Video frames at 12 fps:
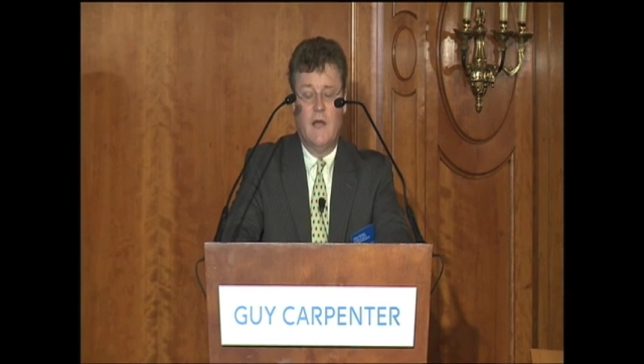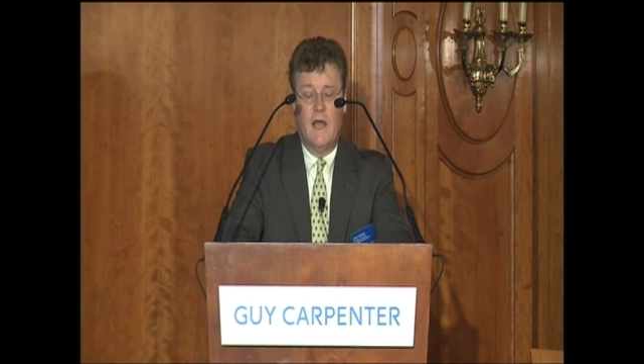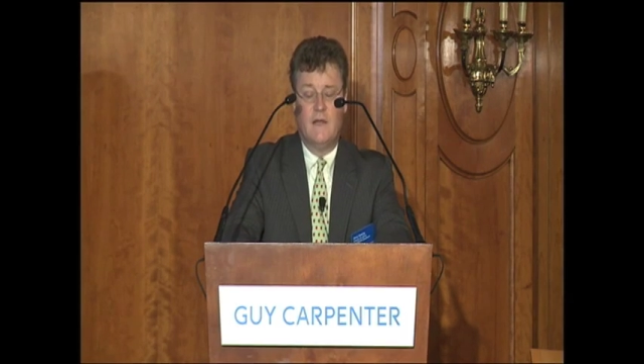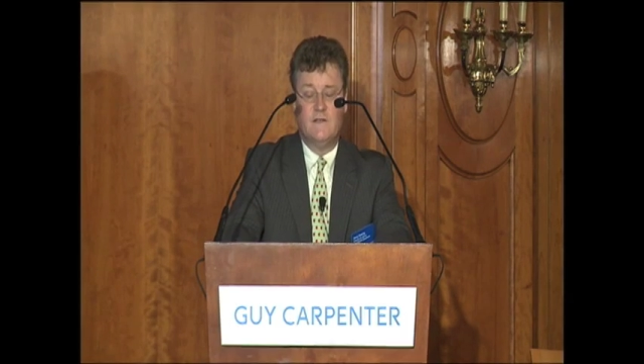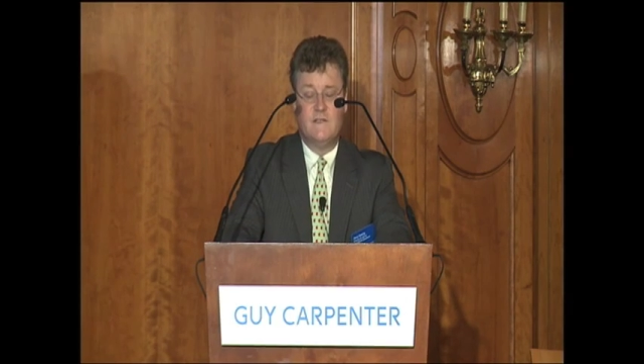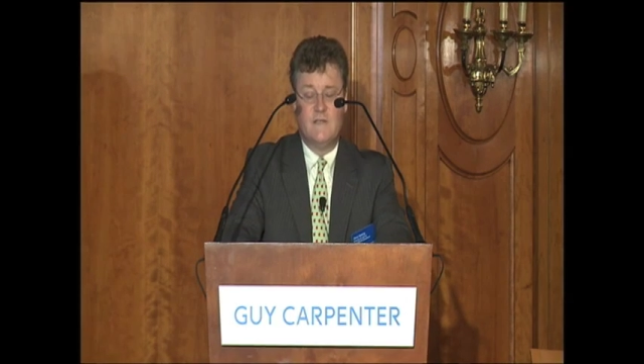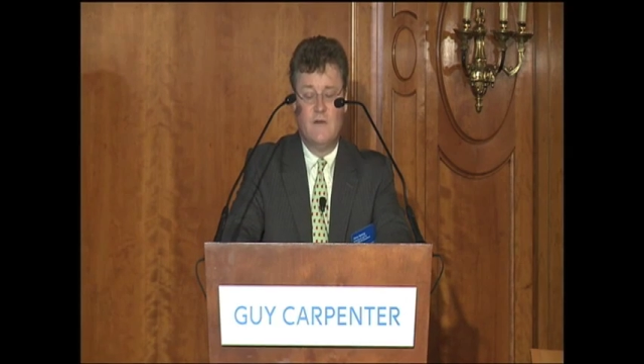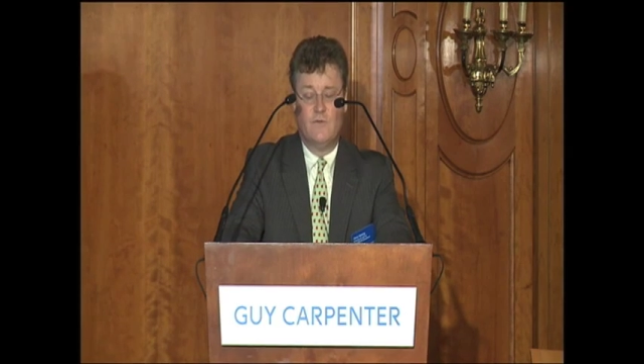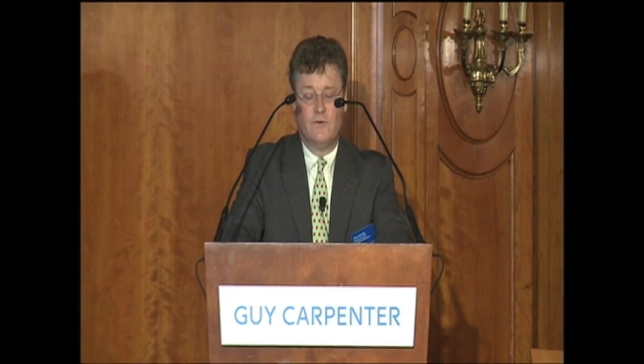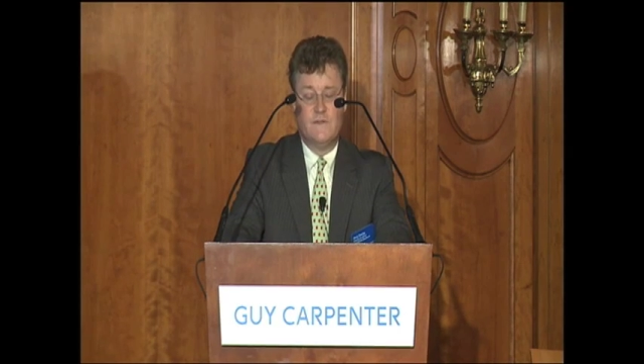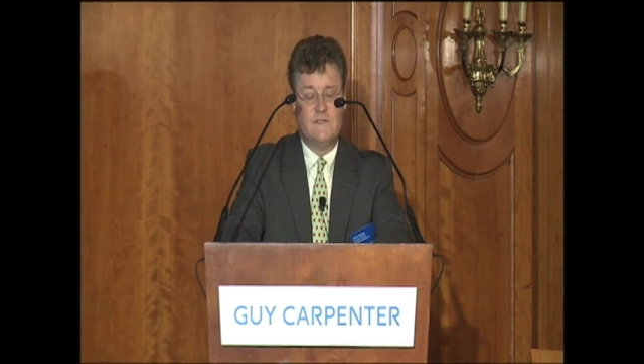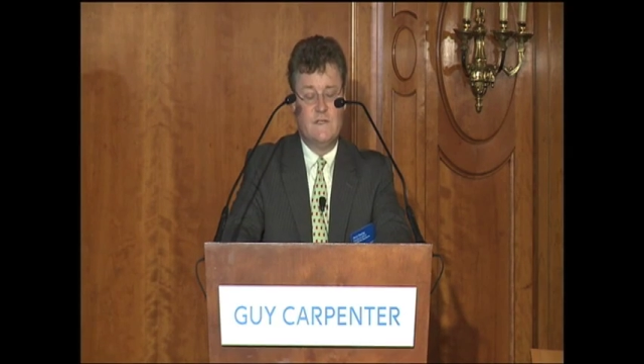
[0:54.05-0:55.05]
and
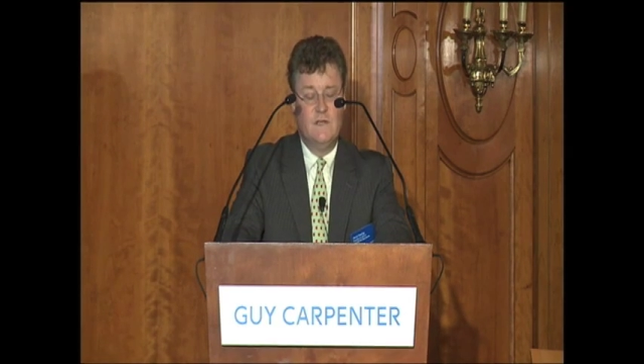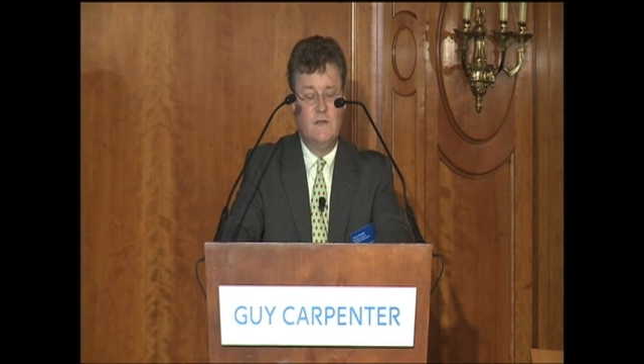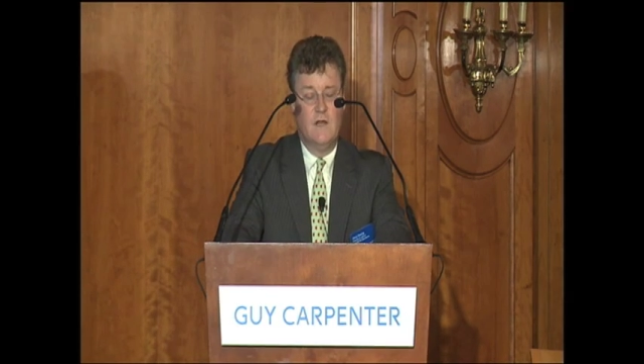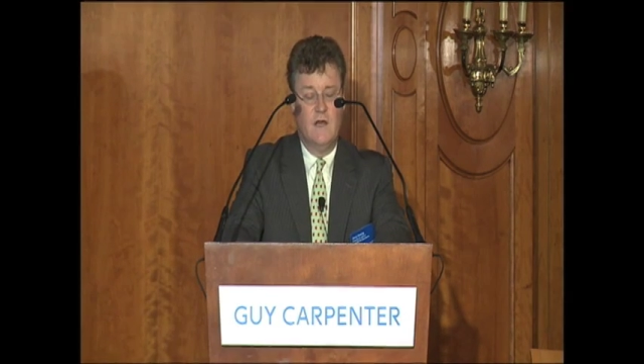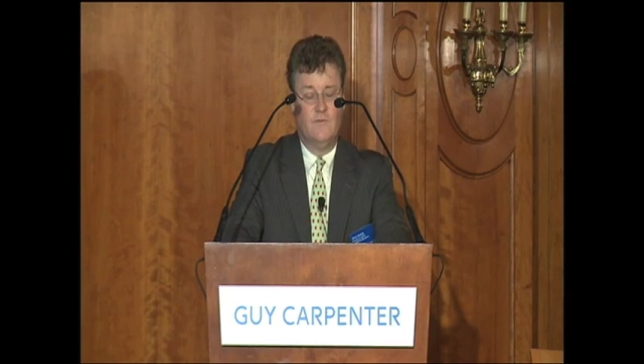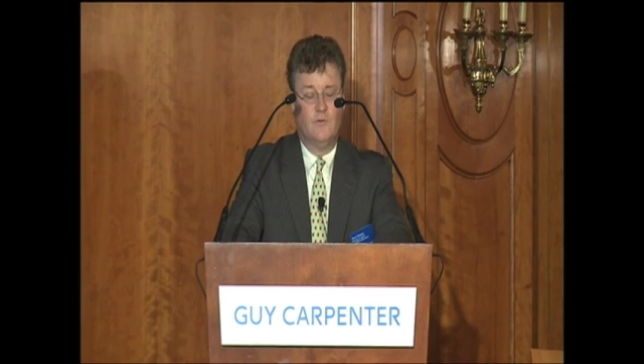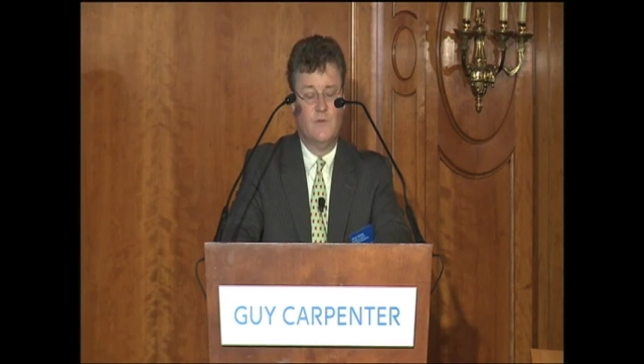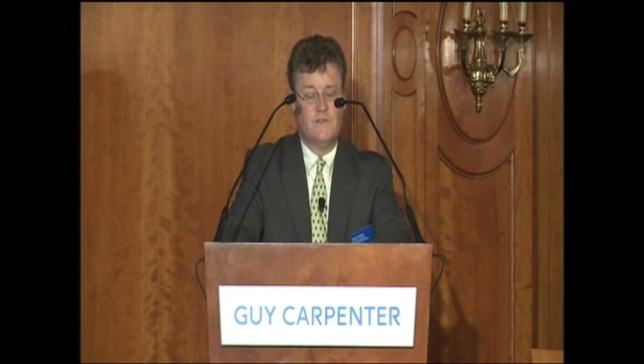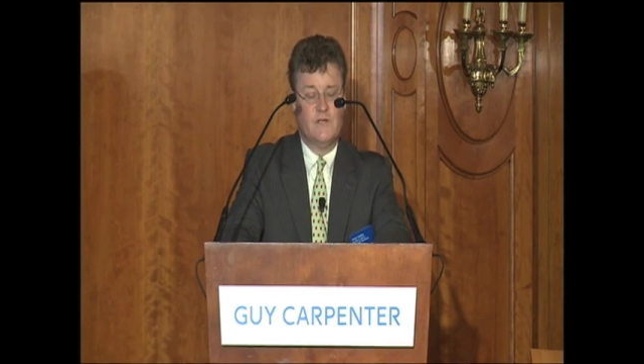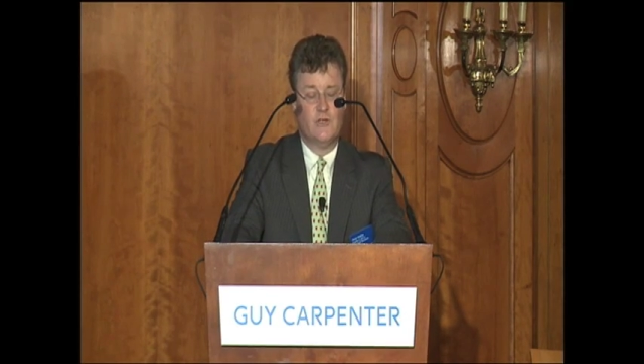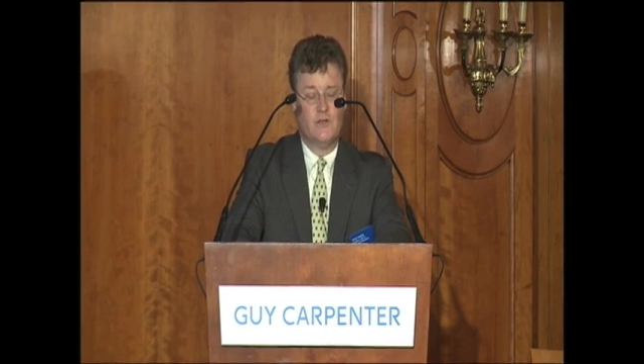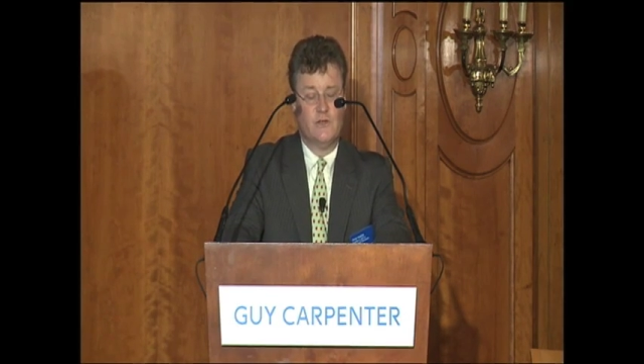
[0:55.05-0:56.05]
several senior-level
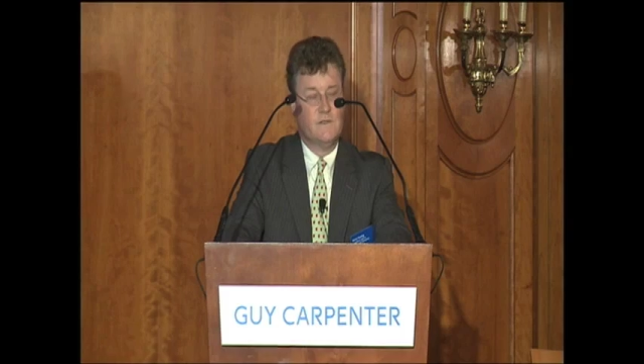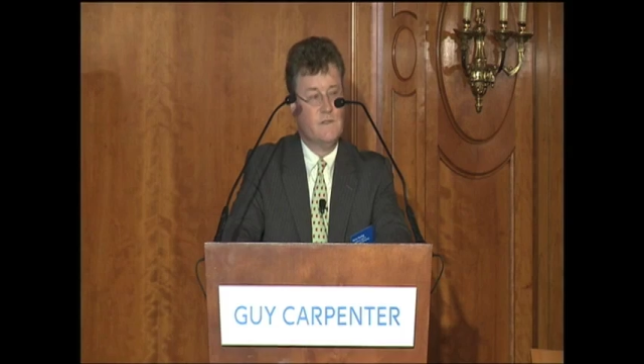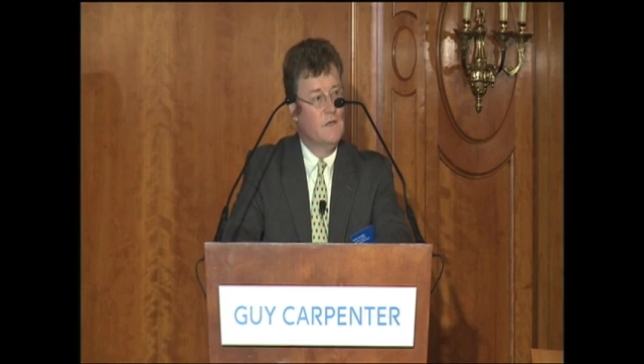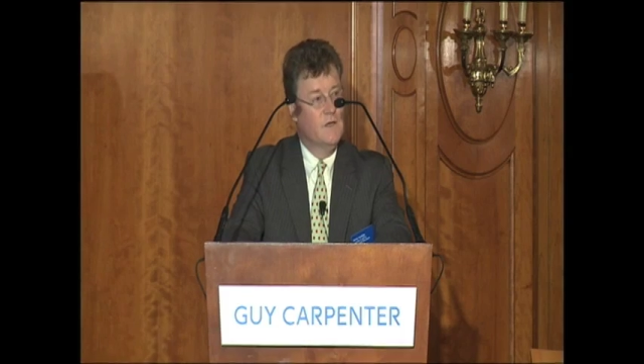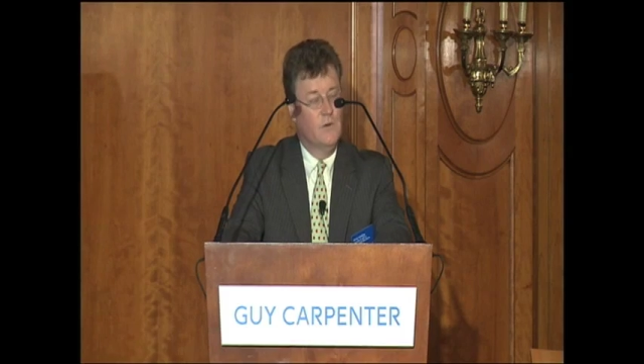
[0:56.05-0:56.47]
positions